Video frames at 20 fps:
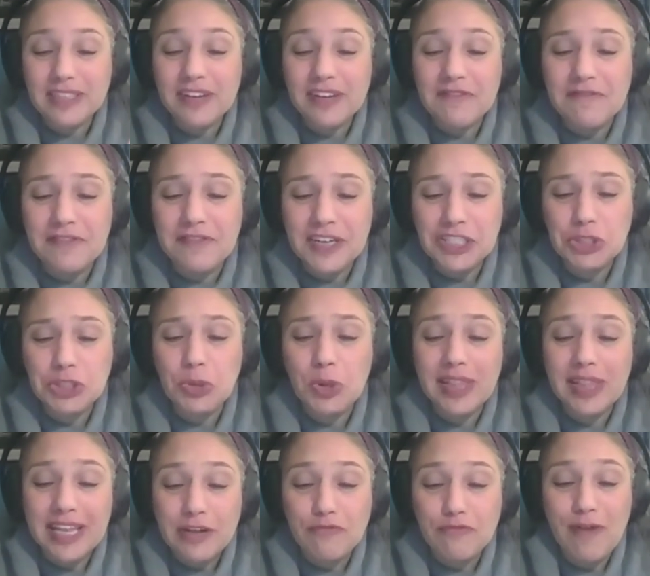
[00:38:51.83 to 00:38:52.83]
to
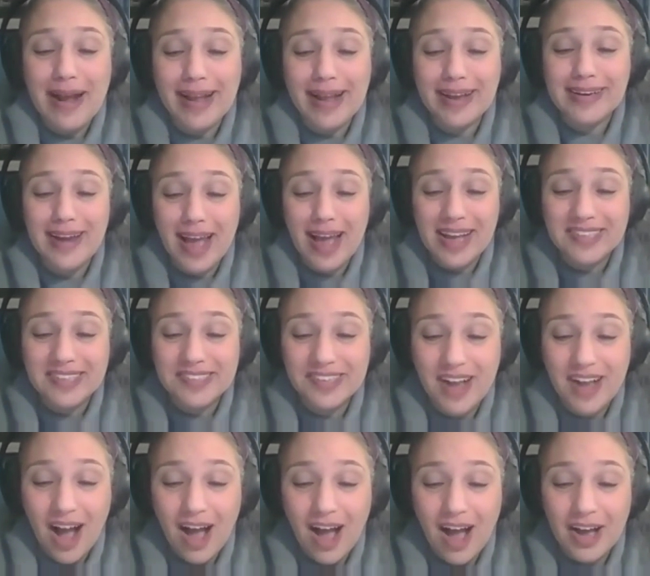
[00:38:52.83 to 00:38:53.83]
visually recognize
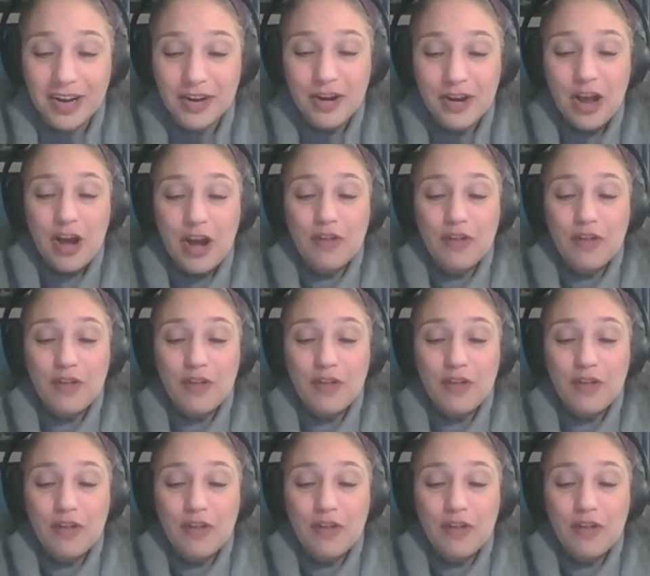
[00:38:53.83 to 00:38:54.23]
God